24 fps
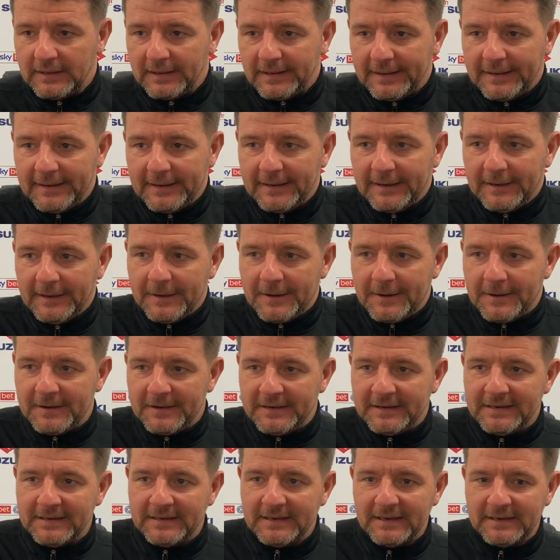Uh,
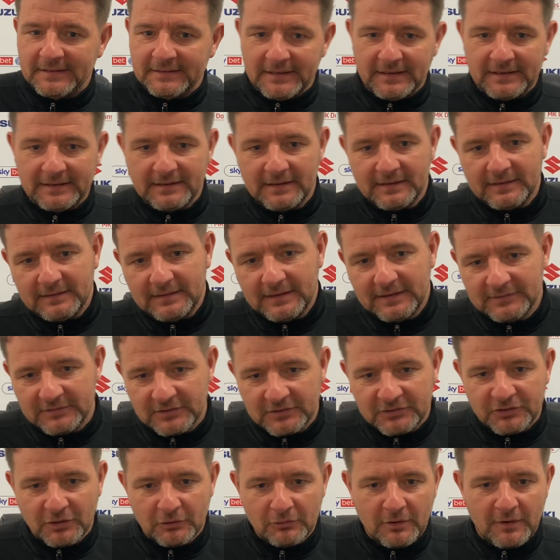he, he's a
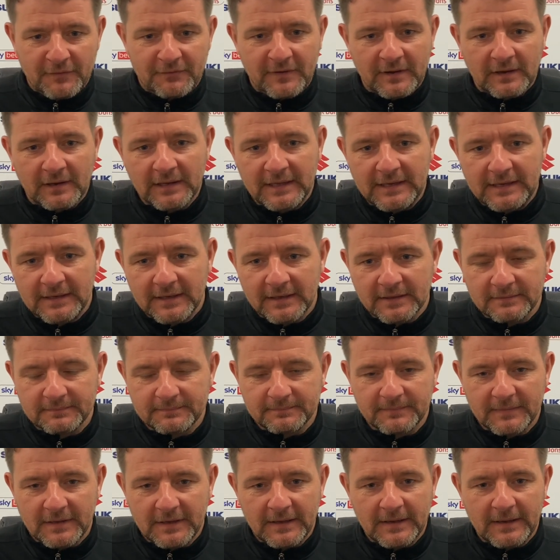terrific leader.
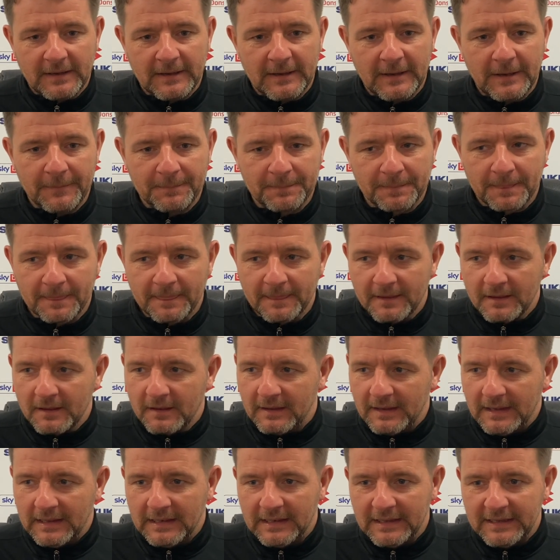Uh,
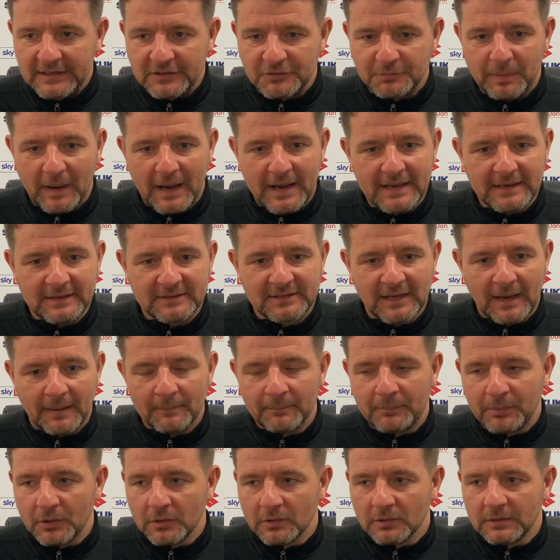he leads by
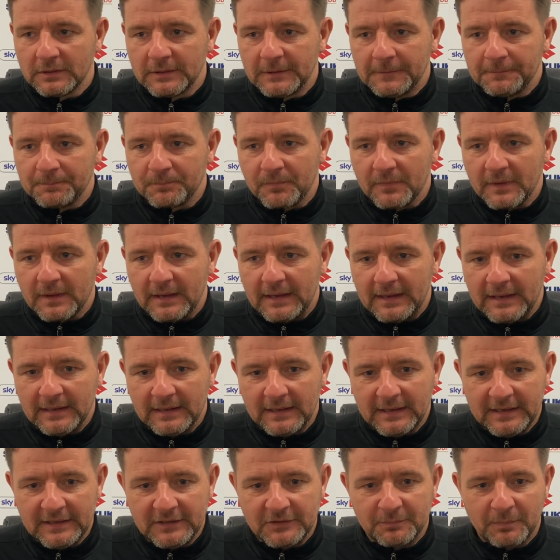example. He
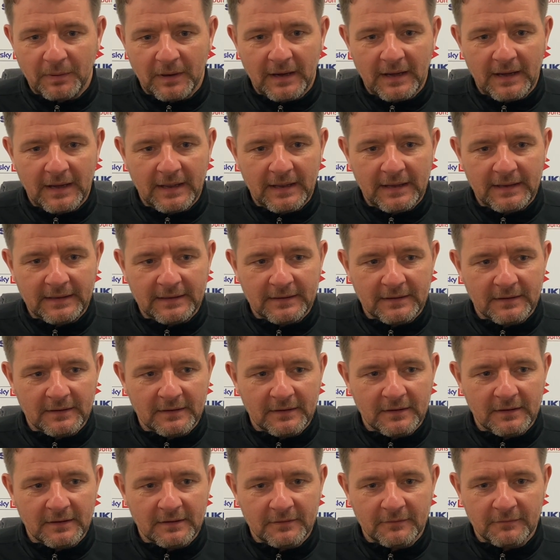leads by
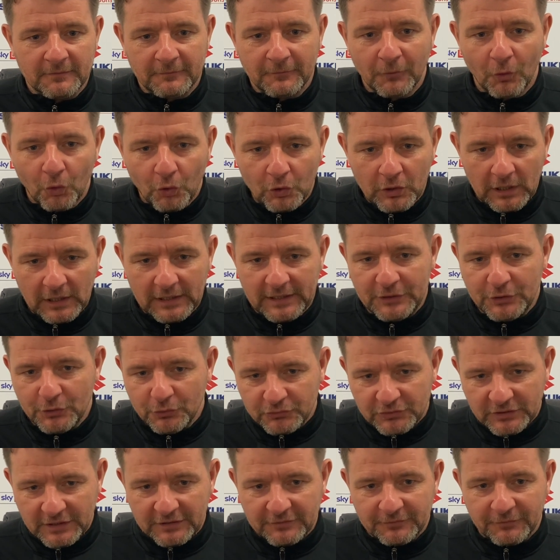uh, vocally
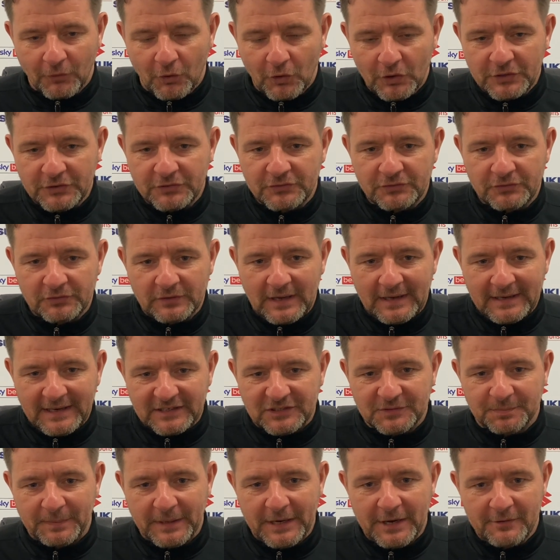using his voice and
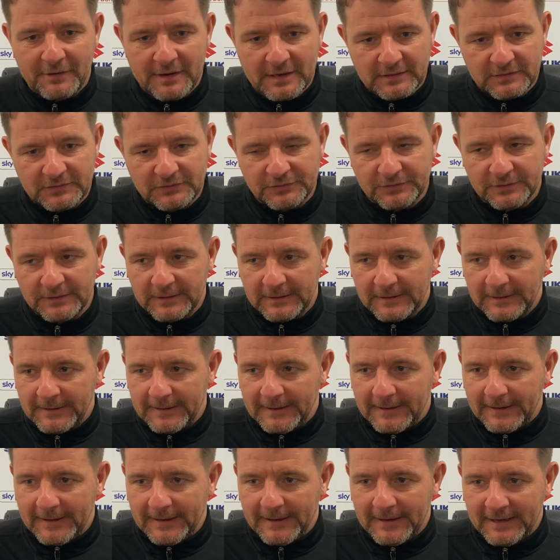experience.
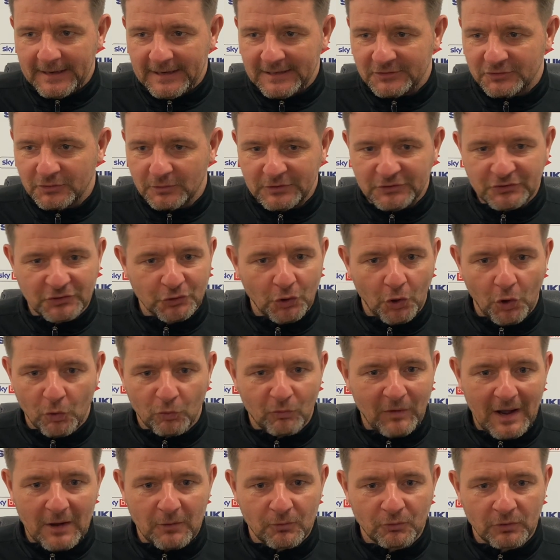Uh, so he's an
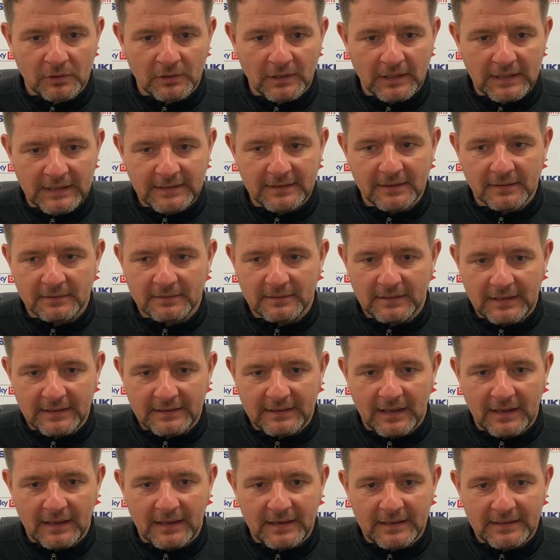all-round leader in
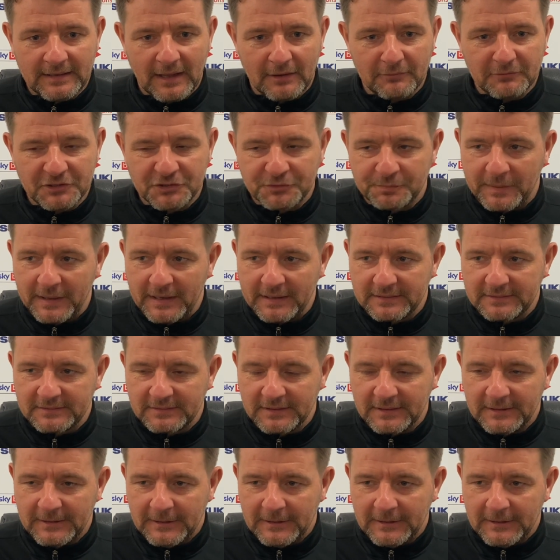that in that respect.